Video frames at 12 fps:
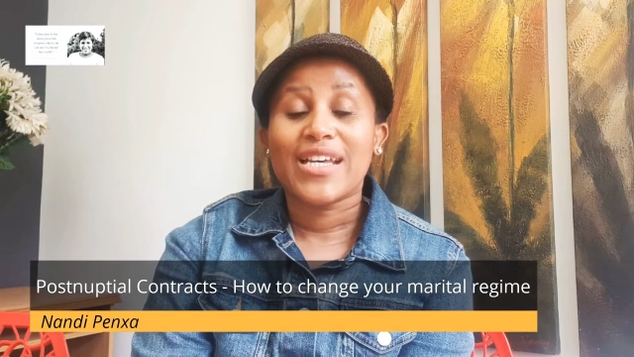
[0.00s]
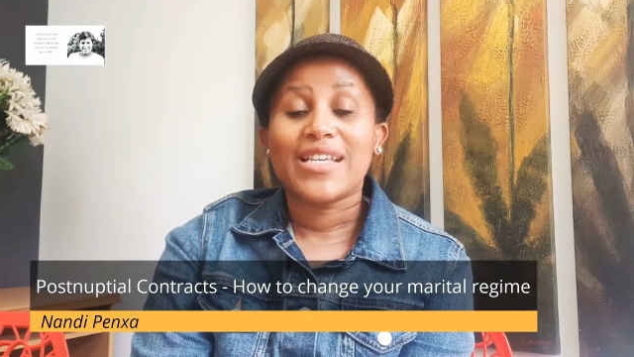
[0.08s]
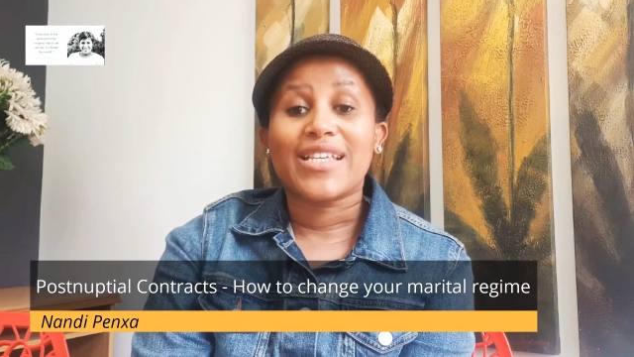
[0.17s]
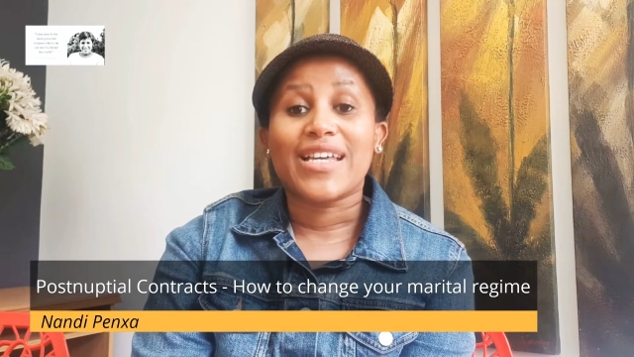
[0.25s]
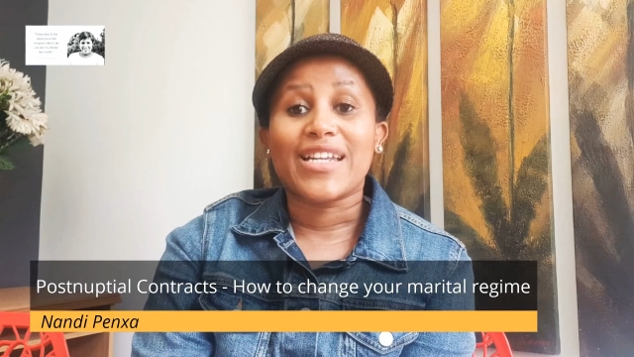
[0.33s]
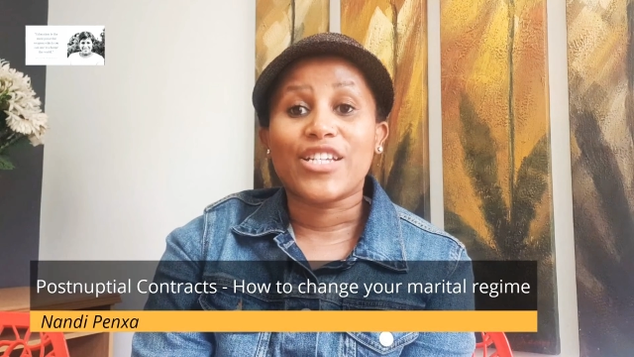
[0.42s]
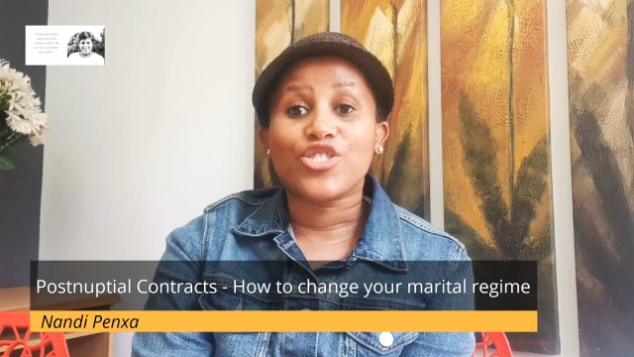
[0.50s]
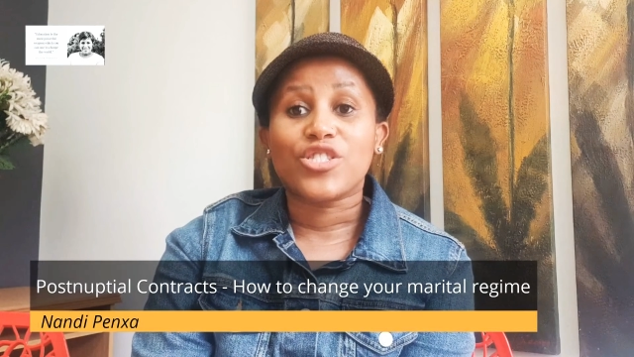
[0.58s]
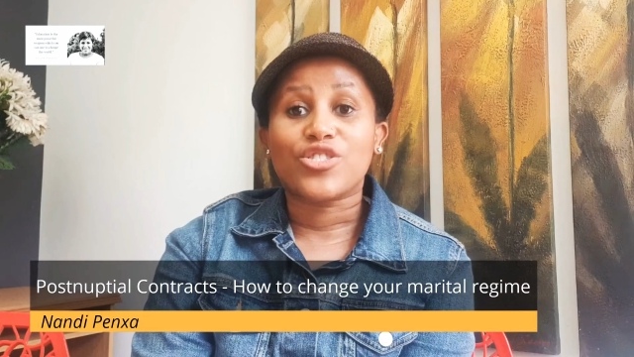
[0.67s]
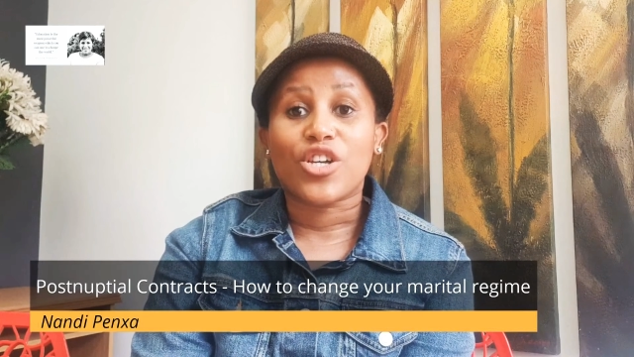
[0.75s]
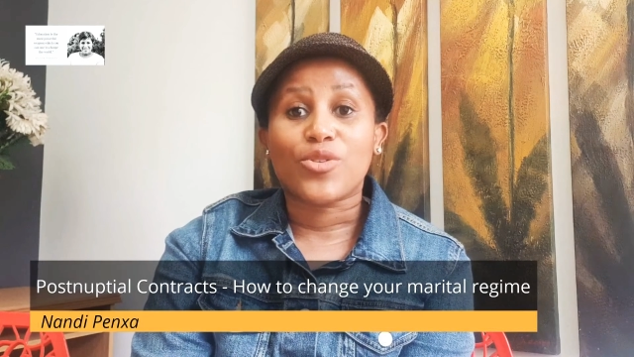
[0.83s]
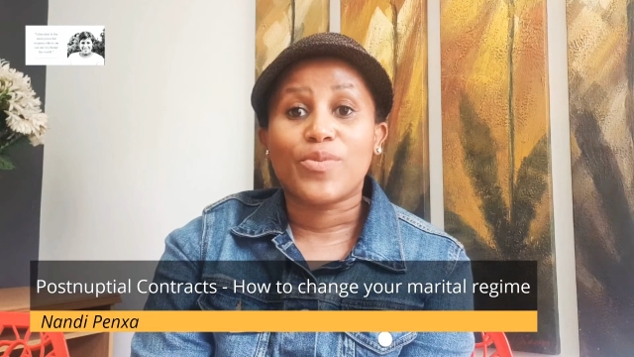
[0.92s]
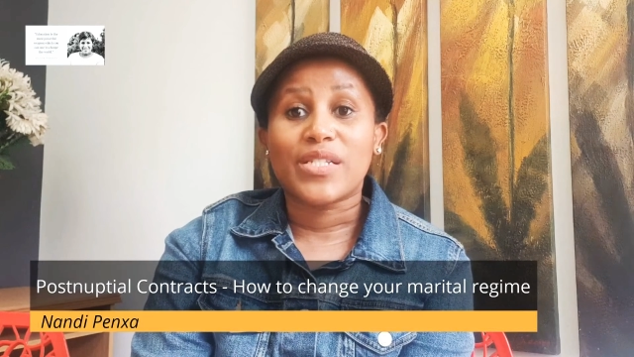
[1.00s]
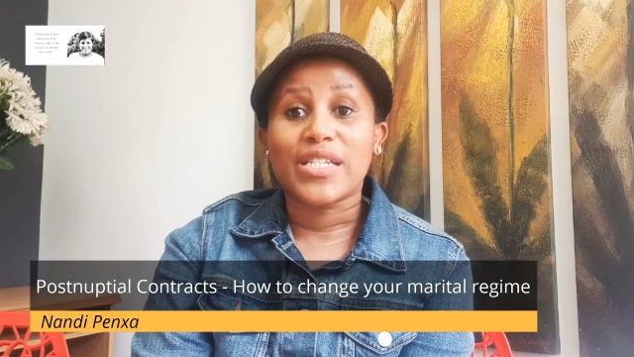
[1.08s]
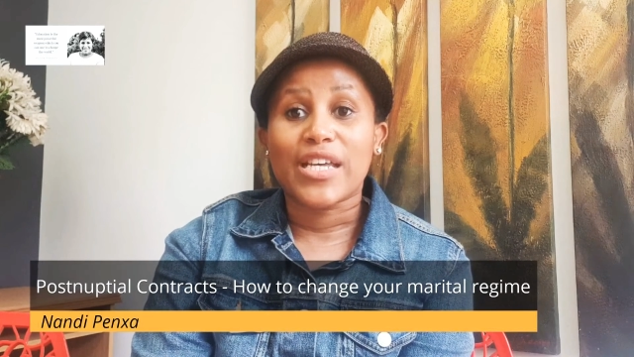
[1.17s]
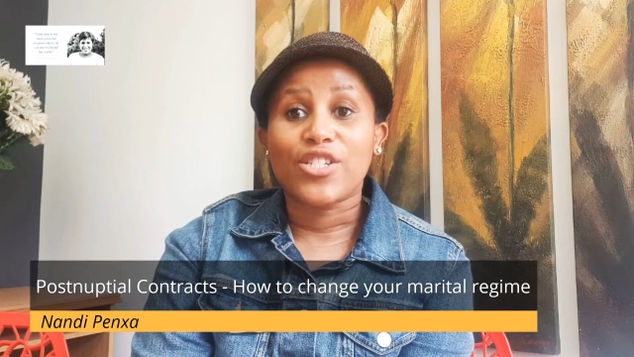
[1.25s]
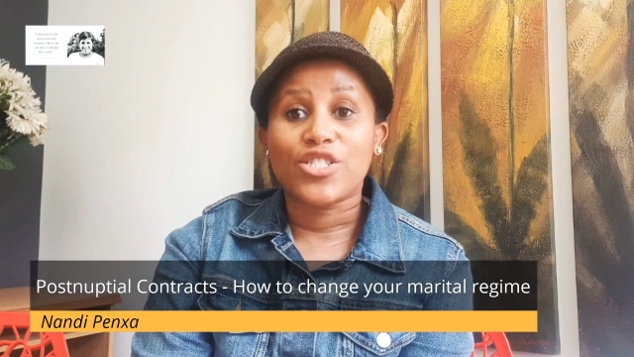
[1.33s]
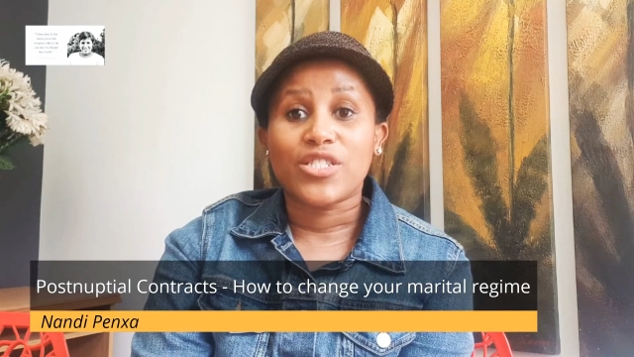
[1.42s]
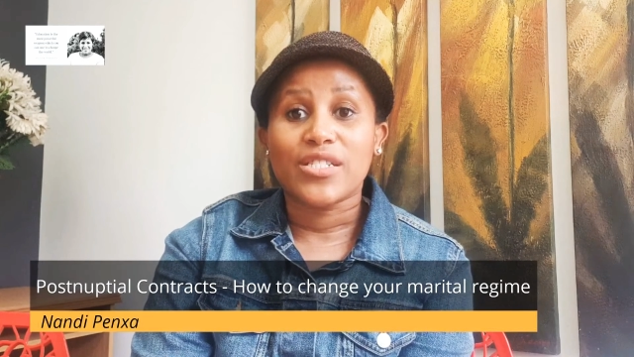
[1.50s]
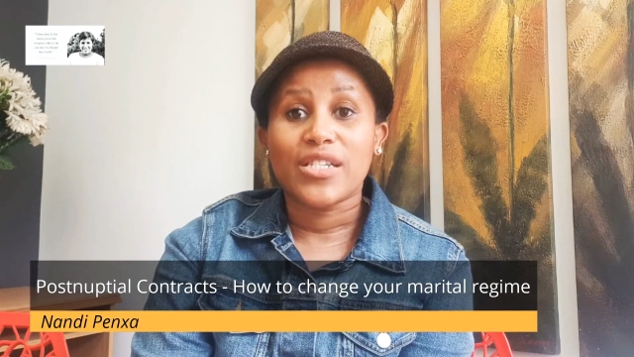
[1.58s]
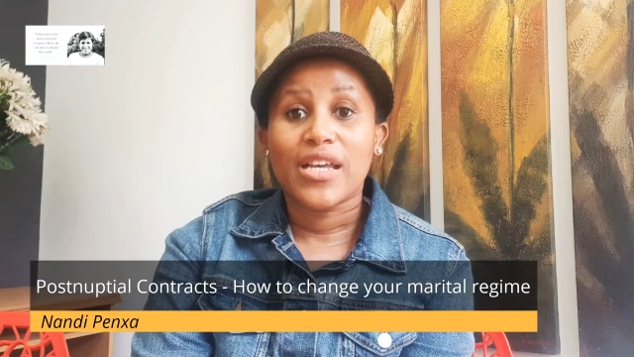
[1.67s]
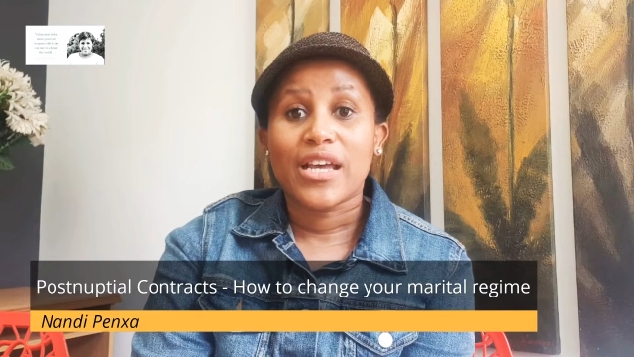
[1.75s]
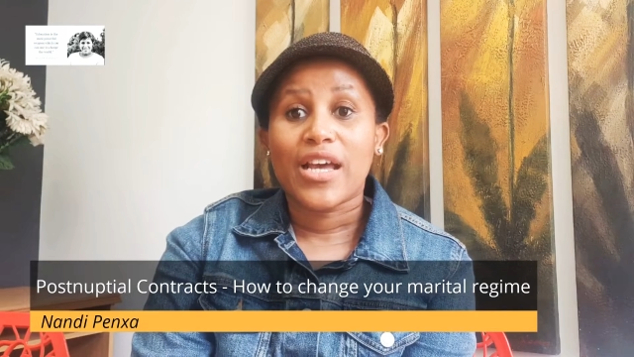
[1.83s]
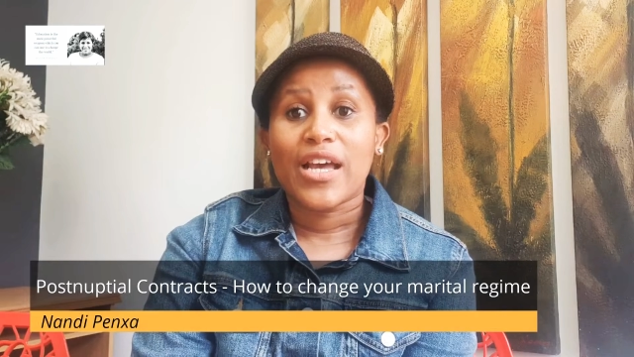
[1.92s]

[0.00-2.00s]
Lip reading: the initial documentation